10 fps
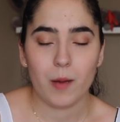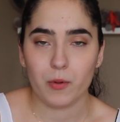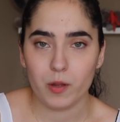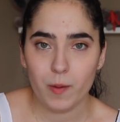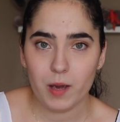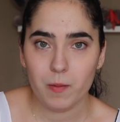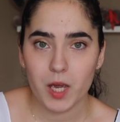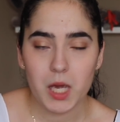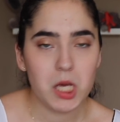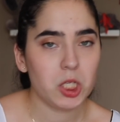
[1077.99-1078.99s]
Put the
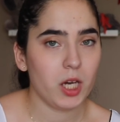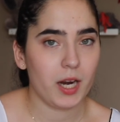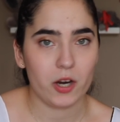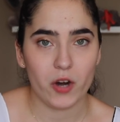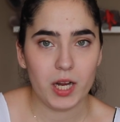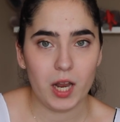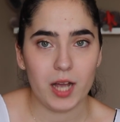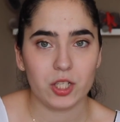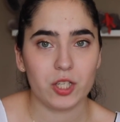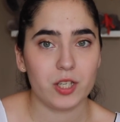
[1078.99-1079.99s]
baby, she had a great
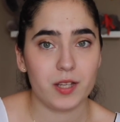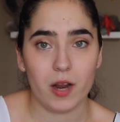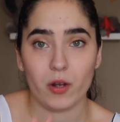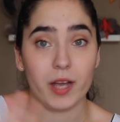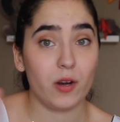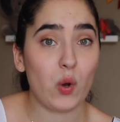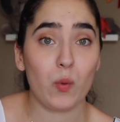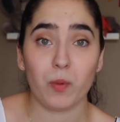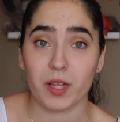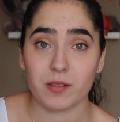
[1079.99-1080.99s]
latch, and she said, okay, no
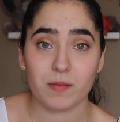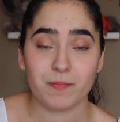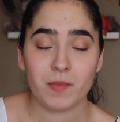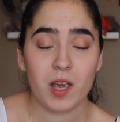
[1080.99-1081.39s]
complaints.